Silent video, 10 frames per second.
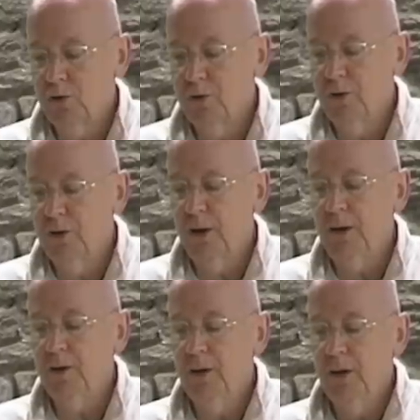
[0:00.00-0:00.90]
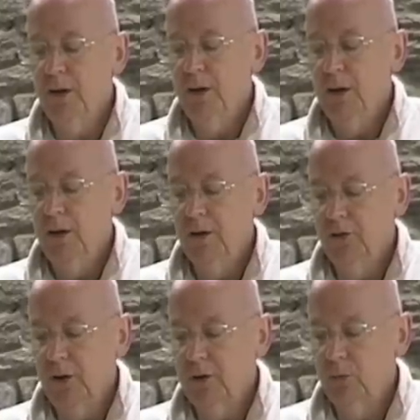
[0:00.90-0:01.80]
watch of the night. In the
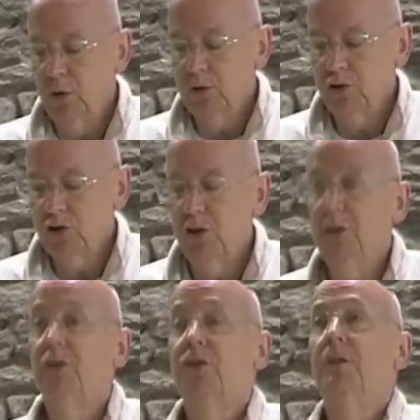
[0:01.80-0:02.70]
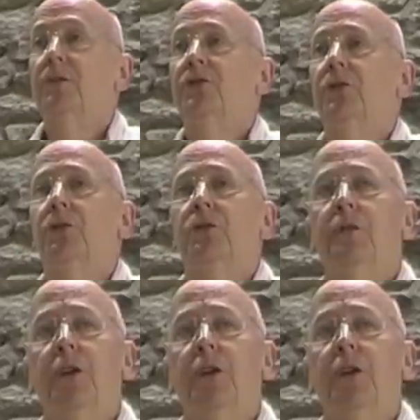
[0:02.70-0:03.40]
second watch, he discovers the law